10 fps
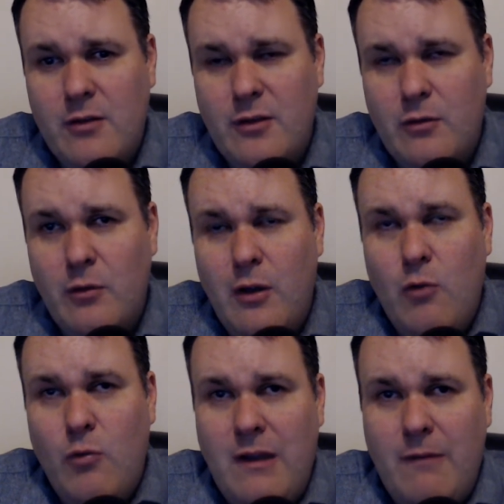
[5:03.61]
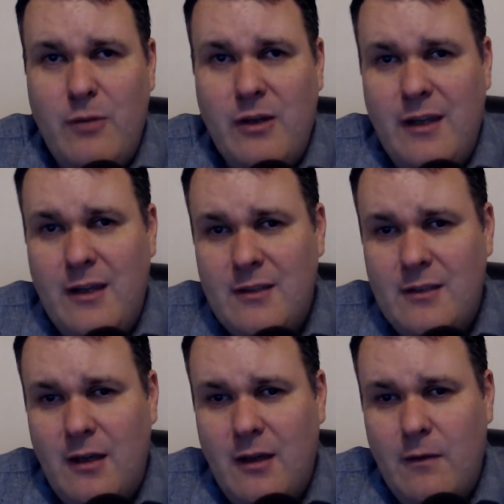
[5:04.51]
So when you have millions
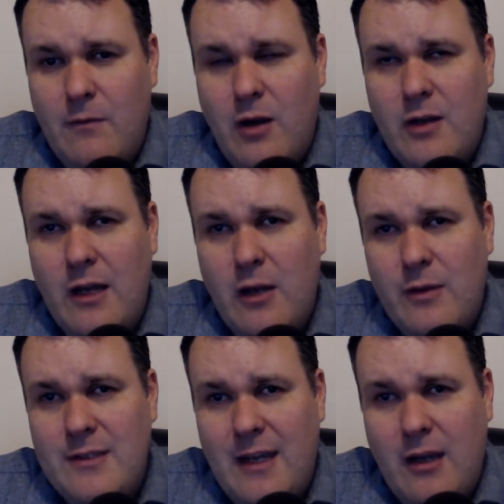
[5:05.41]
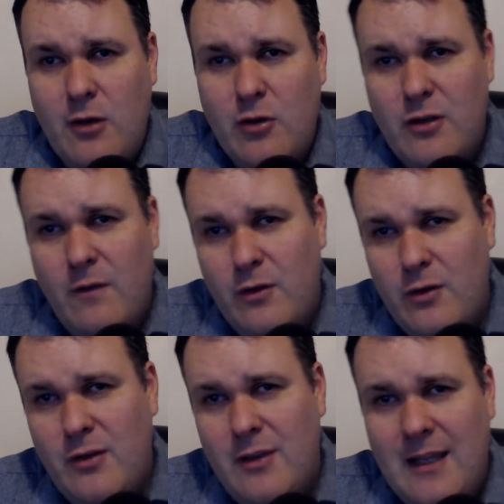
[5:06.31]
of Cardano at stake on your server,
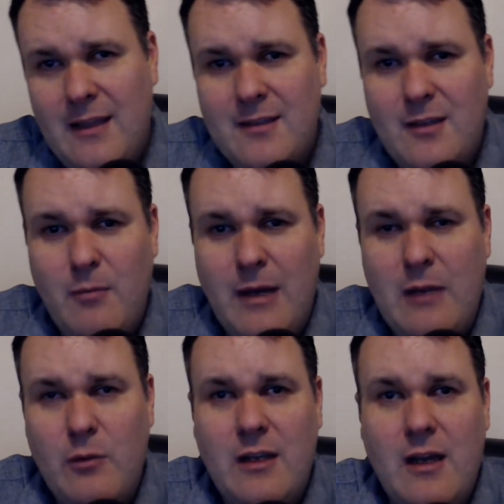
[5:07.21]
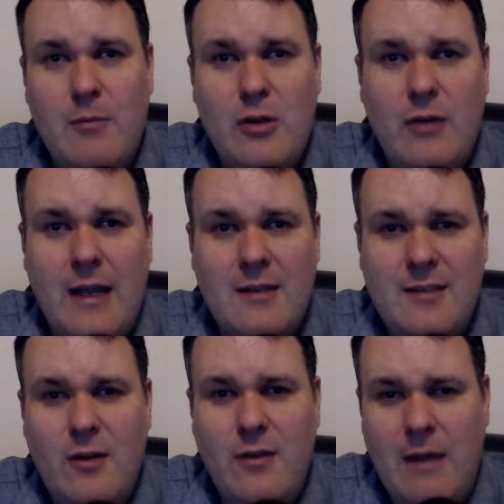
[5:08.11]
don't you think that somebody would come and try to
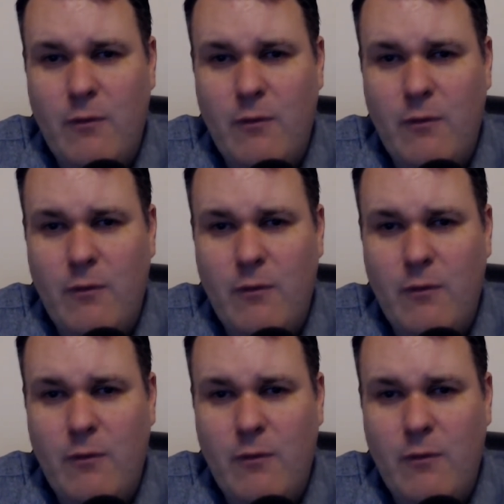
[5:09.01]
steal that?